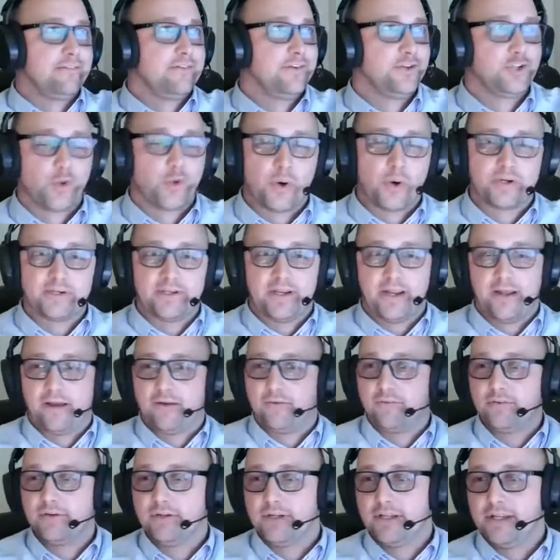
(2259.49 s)
dork
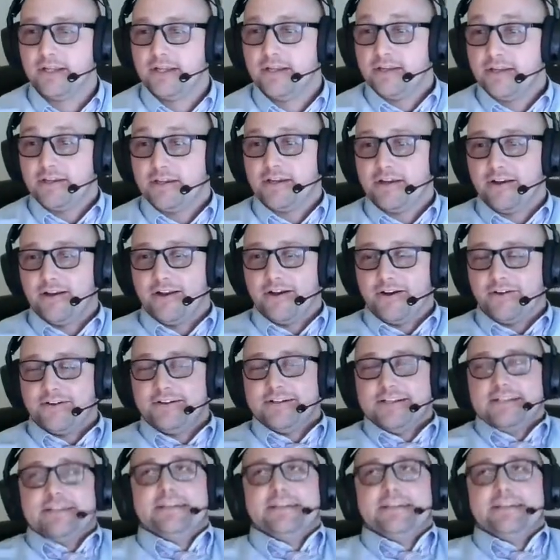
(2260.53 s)
town, you know.